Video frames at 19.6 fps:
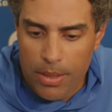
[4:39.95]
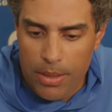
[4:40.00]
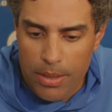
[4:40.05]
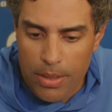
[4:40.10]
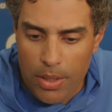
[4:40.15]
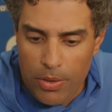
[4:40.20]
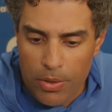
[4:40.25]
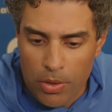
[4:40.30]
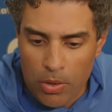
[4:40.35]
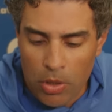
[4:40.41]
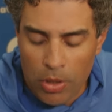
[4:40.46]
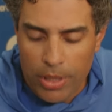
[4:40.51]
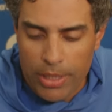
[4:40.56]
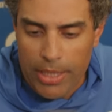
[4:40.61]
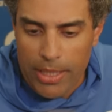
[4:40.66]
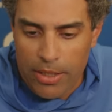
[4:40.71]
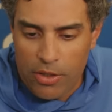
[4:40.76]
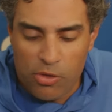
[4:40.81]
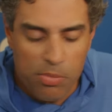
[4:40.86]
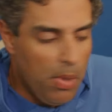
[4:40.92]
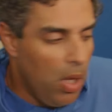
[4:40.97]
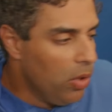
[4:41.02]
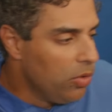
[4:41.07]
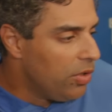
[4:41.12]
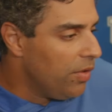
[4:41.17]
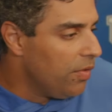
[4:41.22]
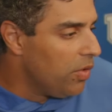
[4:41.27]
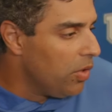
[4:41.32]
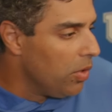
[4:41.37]
you know, you're looking at
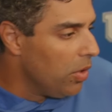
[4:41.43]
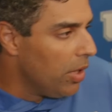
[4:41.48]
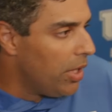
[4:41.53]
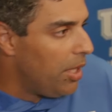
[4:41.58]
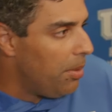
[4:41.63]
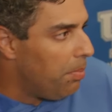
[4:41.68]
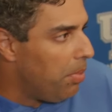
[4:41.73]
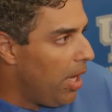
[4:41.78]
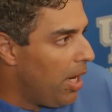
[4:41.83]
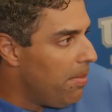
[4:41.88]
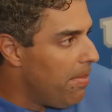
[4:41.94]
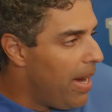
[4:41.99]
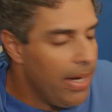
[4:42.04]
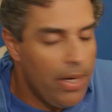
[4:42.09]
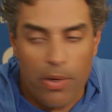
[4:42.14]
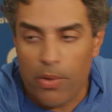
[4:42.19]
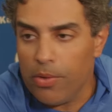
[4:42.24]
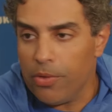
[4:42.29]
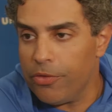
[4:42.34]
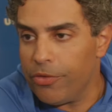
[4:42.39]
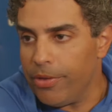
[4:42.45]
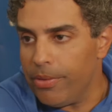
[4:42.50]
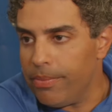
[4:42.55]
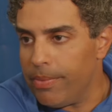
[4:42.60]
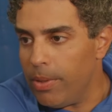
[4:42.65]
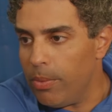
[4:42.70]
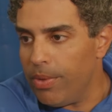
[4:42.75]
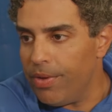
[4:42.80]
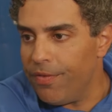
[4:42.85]
explosives, you're looking at playmakers,
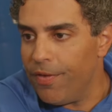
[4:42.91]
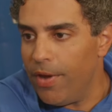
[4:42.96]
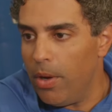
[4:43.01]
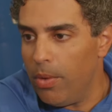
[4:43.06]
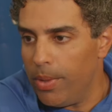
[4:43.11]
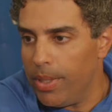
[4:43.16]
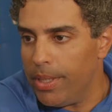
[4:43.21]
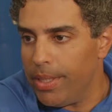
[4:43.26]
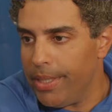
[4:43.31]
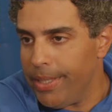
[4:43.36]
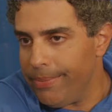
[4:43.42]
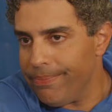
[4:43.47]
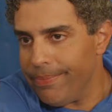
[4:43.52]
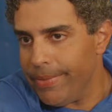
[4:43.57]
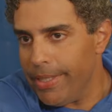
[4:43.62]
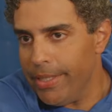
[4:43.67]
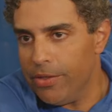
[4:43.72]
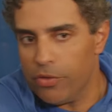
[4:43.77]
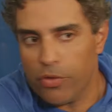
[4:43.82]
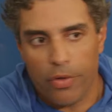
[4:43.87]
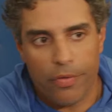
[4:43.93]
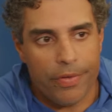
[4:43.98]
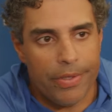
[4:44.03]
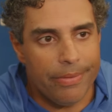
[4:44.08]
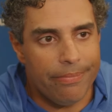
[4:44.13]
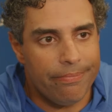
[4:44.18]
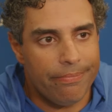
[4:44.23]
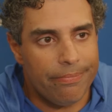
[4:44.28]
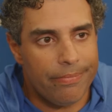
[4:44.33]
and we felt he deserved
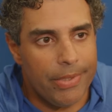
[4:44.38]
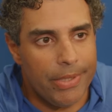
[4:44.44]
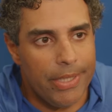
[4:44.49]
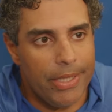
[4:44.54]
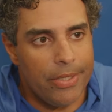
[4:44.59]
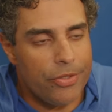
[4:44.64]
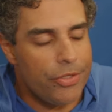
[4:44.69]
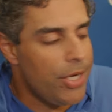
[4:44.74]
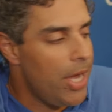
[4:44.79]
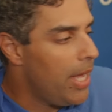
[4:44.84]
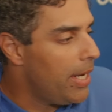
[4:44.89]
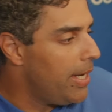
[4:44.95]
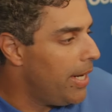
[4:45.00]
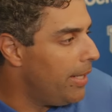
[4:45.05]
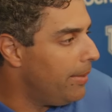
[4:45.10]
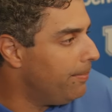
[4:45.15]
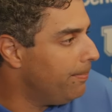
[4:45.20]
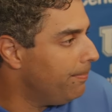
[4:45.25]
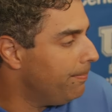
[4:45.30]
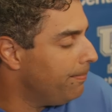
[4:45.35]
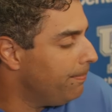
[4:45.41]
to get a shot at.